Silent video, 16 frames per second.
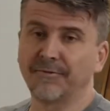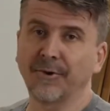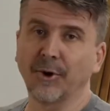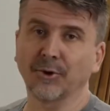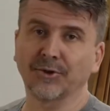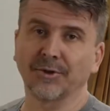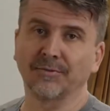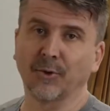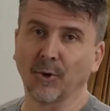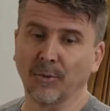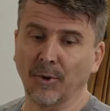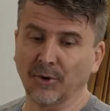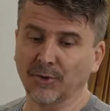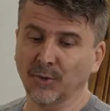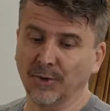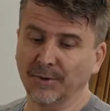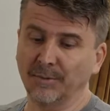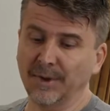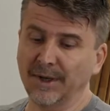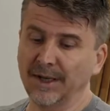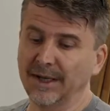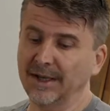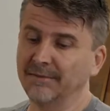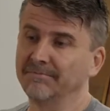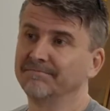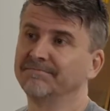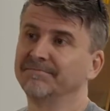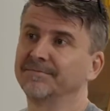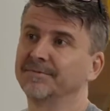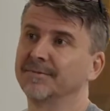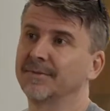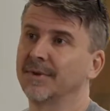first and foremost would be
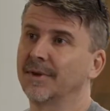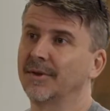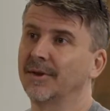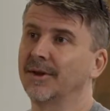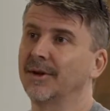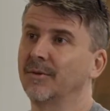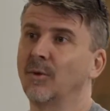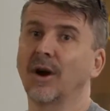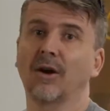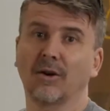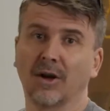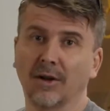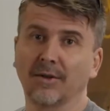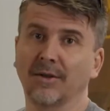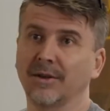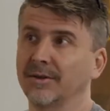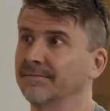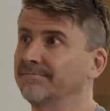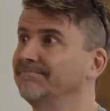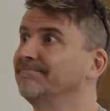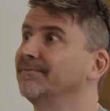the what I'll call the